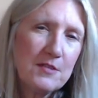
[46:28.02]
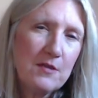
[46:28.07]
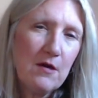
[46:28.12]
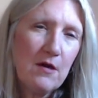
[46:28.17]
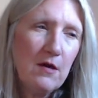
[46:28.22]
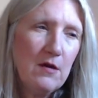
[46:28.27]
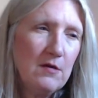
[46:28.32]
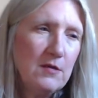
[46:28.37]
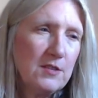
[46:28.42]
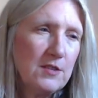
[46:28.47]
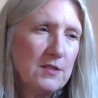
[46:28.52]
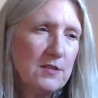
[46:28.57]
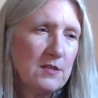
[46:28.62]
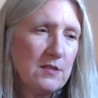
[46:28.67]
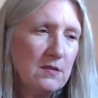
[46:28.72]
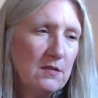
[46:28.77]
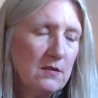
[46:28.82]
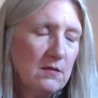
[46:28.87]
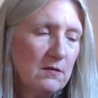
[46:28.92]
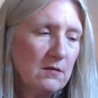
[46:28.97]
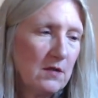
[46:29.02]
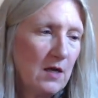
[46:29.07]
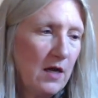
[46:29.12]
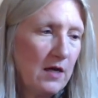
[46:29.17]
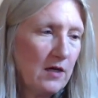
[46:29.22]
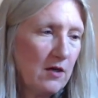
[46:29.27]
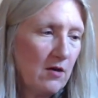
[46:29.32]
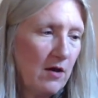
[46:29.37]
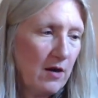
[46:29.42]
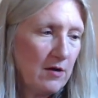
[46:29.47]
yarn, just to
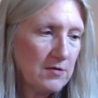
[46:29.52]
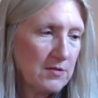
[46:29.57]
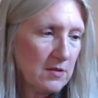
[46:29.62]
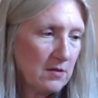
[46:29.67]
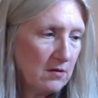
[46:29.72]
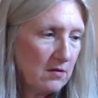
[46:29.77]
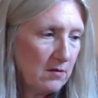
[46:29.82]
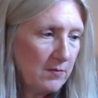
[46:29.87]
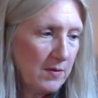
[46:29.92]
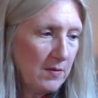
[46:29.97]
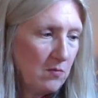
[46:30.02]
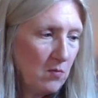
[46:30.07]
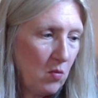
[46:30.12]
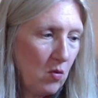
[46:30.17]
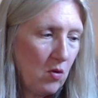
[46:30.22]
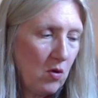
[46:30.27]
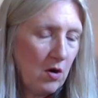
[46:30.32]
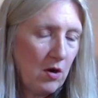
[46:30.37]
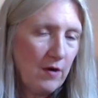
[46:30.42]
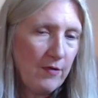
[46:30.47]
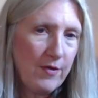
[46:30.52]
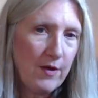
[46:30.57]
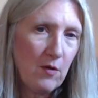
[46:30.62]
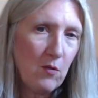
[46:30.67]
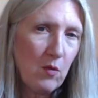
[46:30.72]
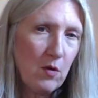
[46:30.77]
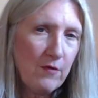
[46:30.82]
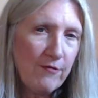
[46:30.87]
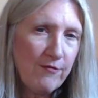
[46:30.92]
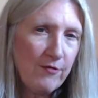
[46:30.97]
kind of grouse a little bit more, there
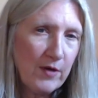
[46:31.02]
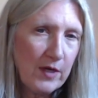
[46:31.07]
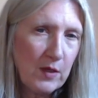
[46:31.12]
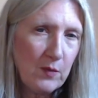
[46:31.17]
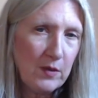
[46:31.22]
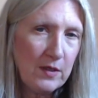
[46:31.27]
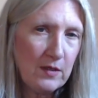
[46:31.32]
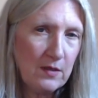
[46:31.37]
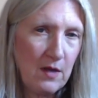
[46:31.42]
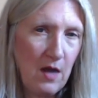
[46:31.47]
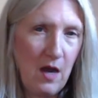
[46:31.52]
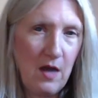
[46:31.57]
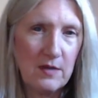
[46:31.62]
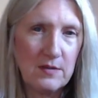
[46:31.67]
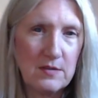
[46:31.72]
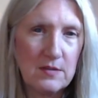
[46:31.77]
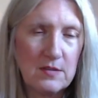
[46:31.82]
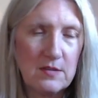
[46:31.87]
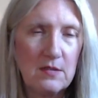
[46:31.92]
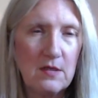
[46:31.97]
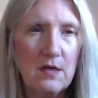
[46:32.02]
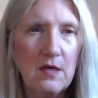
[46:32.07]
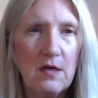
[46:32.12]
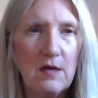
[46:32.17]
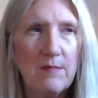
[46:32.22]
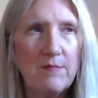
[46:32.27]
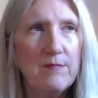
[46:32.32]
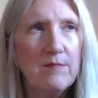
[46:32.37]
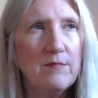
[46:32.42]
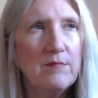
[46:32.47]
were frequent knots.
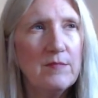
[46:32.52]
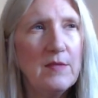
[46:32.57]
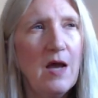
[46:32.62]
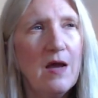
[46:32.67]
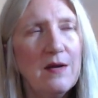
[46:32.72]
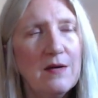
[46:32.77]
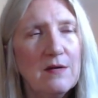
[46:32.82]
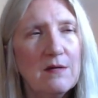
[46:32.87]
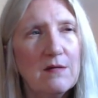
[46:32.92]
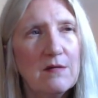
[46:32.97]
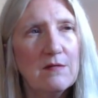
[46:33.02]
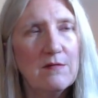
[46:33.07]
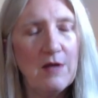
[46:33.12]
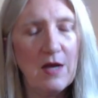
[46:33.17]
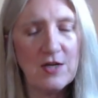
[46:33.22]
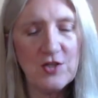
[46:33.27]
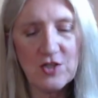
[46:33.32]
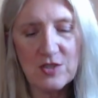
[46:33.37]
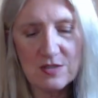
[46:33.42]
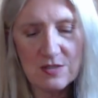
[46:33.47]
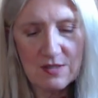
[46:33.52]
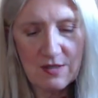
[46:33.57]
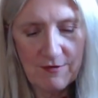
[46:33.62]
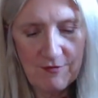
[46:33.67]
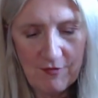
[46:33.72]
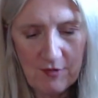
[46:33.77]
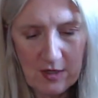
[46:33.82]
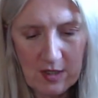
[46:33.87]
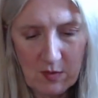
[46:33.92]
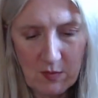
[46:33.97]
Um, not, I shouldn't say
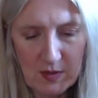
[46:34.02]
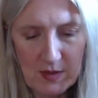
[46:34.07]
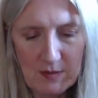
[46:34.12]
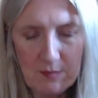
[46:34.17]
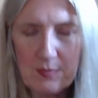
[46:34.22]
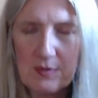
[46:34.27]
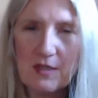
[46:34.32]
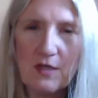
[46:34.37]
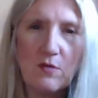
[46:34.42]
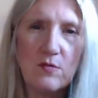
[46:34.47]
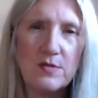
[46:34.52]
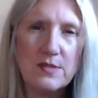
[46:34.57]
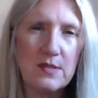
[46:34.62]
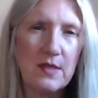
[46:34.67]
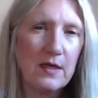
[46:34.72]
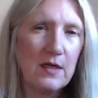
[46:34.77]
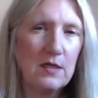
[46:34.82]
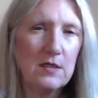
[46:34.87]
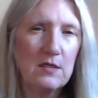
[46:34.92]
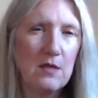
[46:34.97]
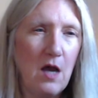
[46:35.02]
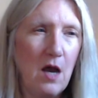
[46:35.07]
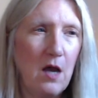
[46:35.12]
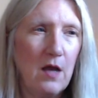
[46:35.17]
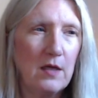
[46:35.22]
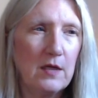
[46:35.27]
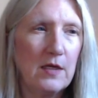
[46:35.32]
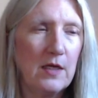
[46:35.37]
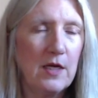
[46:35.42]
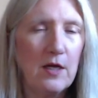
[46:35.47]
frequent, but there was like a
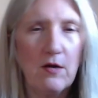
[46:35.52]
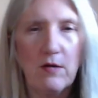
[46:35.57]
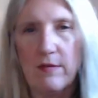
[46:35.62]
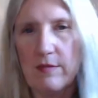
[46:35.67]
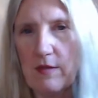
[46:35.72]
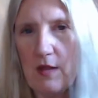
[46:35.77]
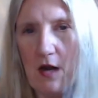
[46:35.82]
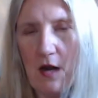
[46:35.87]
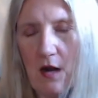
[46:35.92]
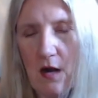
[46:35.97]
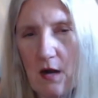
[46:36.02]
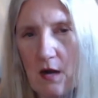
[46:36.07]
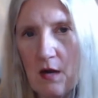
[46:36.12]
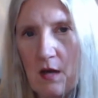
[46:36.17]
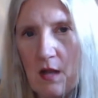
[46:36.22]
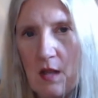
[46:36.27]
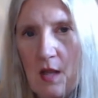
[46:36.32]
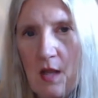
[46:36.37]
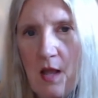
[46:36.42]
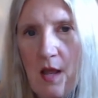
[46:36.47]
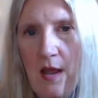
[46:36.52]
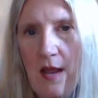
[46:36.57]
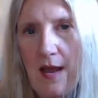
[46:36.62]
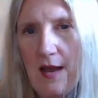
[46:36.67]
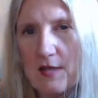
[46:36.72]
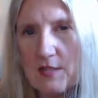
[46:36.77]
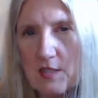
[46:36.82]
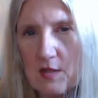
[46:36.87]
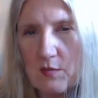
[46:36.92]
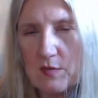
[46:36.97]
knot here and there
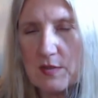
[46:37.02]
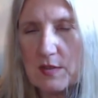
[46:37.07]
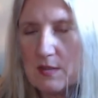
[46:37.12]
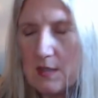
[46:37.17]
as I was